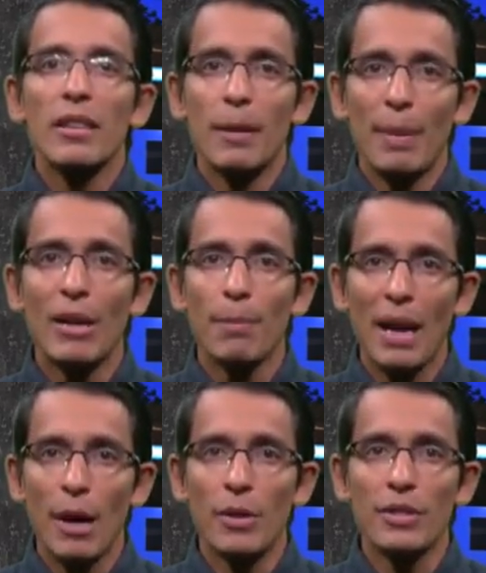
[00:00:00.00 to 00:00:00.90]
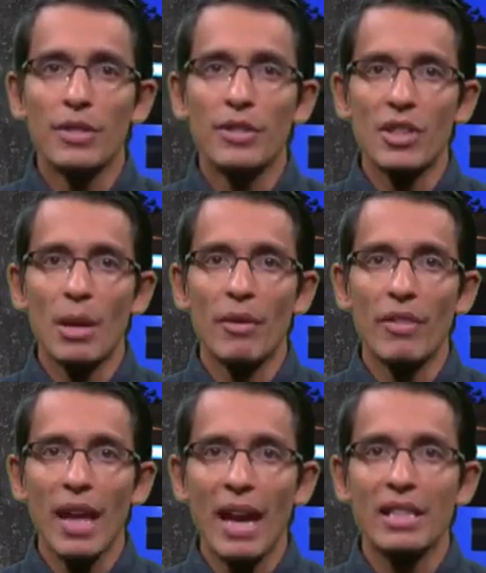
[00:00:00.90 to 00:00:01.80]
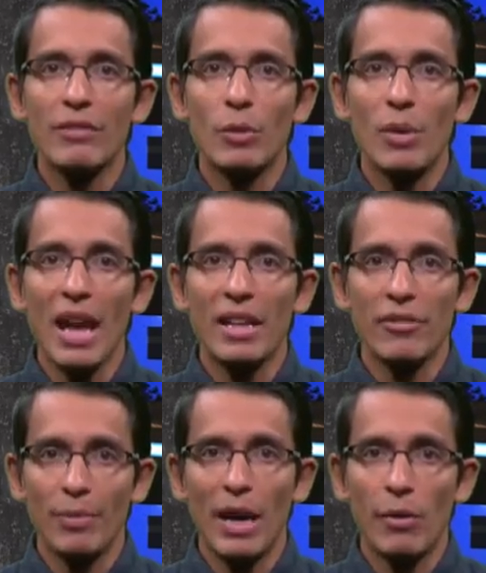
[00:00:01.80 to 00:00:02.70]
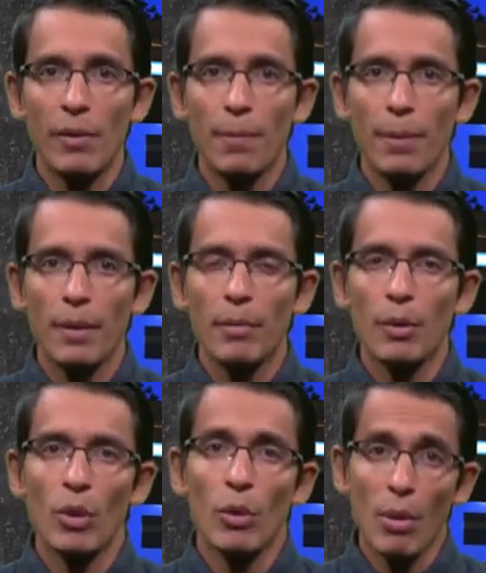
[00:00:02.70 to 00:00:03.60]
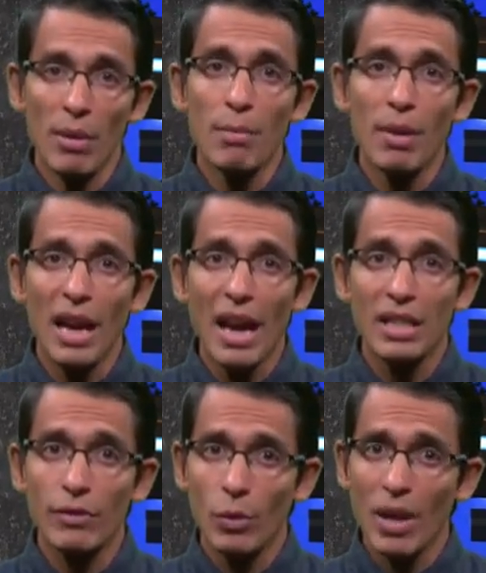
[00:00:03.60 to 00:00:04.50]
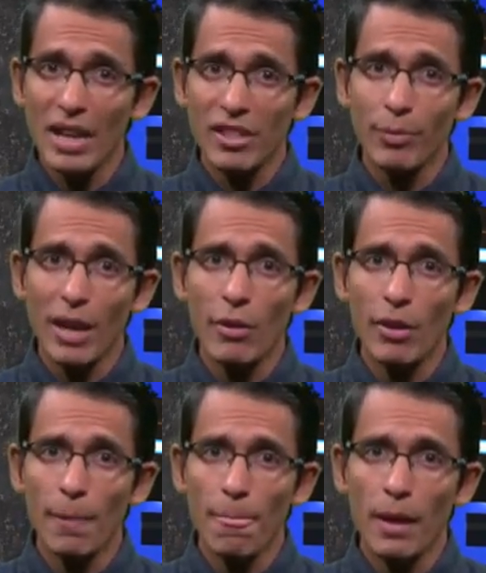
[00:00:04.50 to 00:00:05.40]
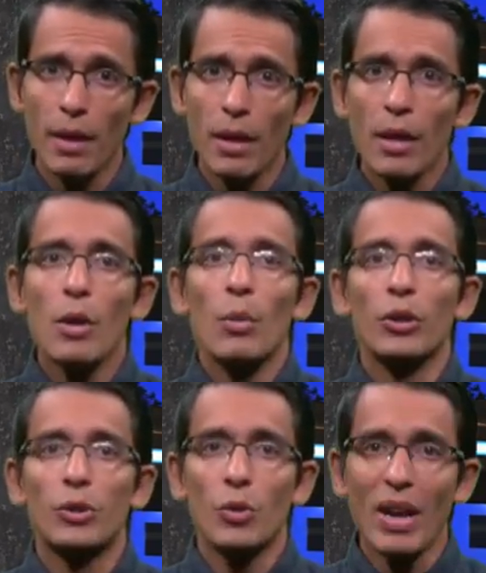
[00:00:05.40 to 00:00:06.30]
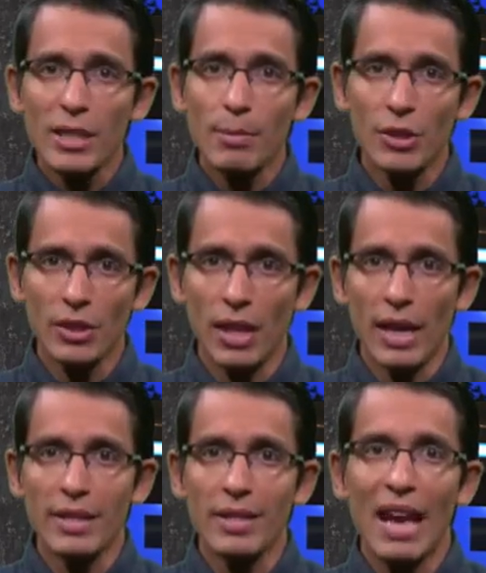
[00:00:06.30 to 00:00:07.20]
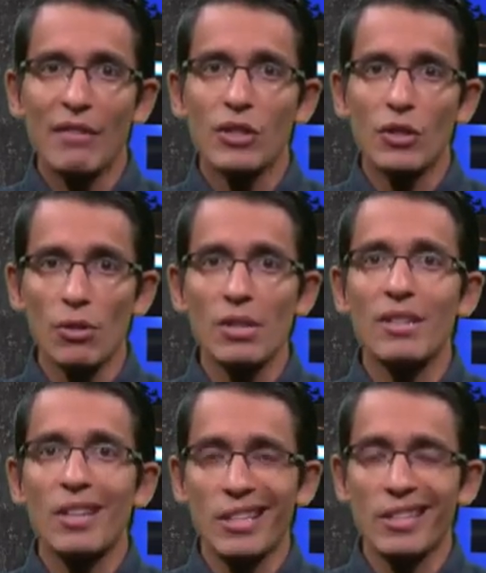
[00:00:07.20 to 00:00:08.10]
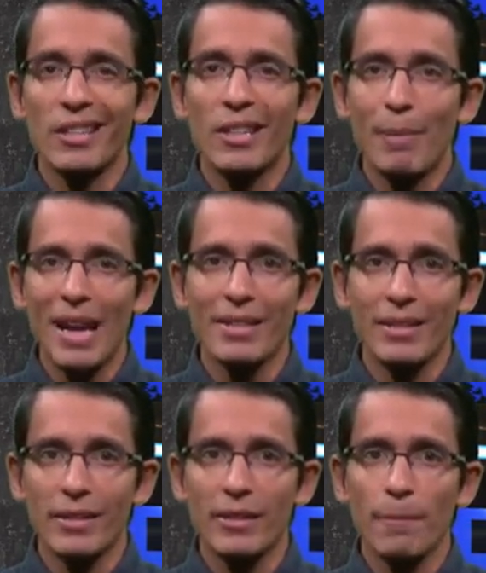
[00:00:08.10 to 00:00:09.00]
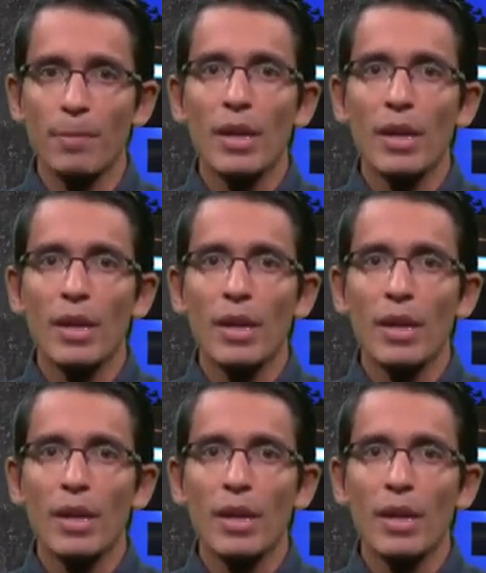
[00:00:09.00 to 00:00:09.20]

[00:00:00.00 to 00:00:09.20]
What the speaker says: The apparent power is the sum of the active and reactive power. But what do I mean by active and reactive power? Well, transmission lines have a certain inductance and capacitance.